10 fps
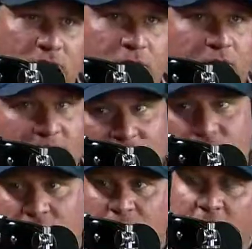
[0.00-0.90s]
in the nation.
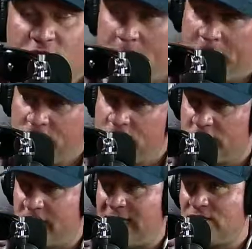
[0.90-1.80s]
Top producer in the
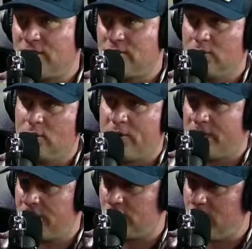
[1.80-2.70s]
nation within your
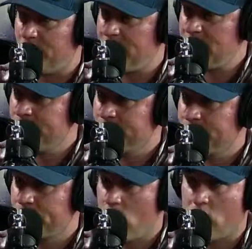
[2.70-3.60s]
company,
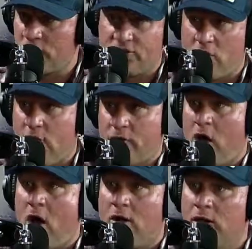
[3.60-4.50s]
or just
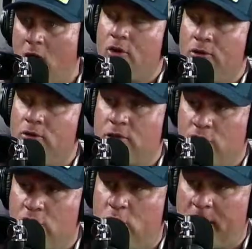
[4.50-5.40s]
overall. Oh, you
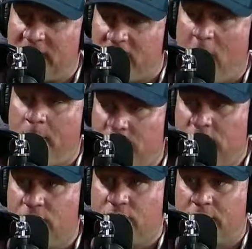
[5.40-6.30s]
want to be top
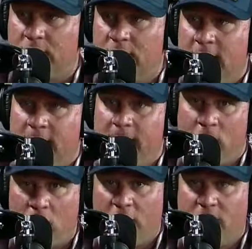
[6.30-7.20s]
producer
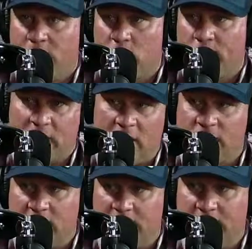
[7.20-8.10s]
across the board, regardless of
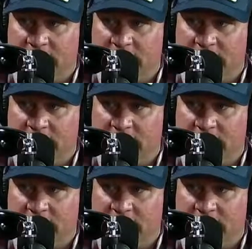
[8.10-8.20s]
company, in